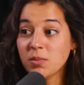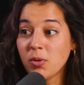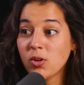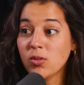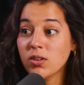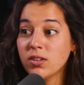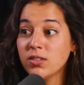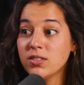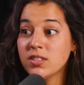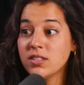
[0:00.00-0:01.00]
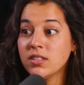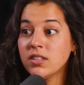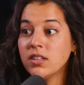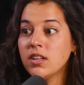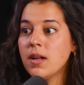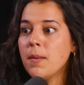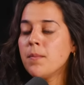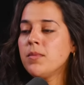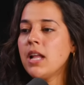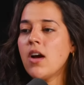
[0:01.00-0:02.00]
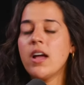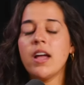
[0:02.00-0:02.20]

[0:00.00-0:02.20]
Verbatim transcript: Multiple crows. Buskers is smart. Now I